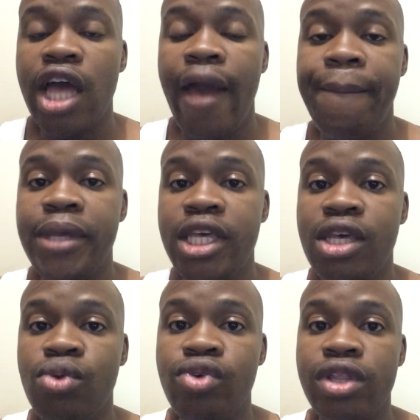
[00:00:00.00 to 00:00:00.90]

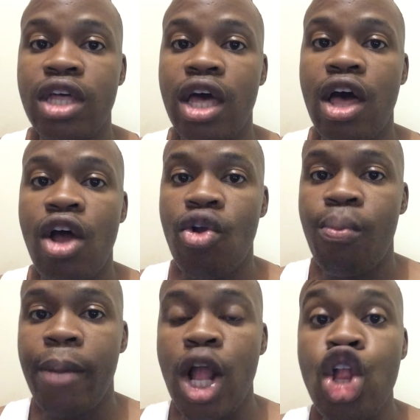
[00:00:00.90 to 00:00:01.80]
happy with
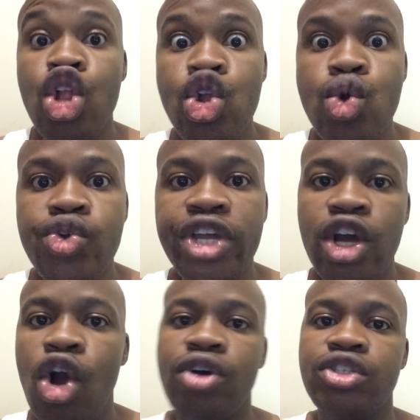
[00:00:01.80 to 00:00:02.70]
the
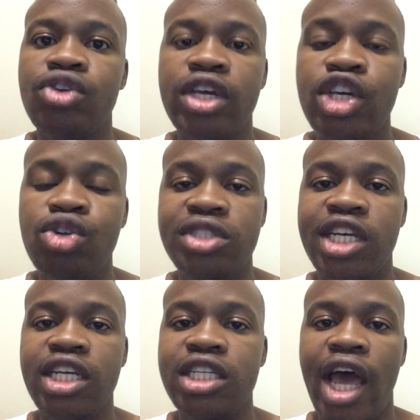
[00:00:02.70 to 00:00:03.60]
ballooning cost on a
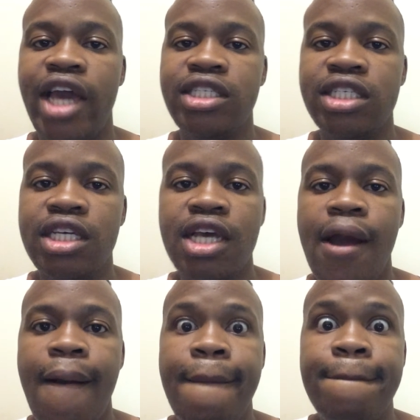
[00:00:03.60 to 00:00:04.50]
ketogenic diet,
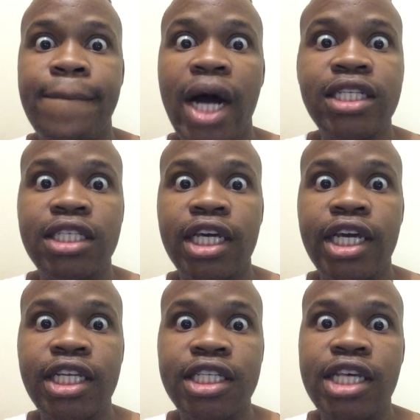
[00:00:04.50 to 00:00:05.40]
but
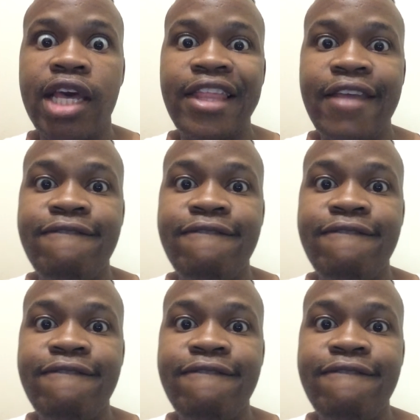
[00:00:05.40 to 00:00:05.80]
it is an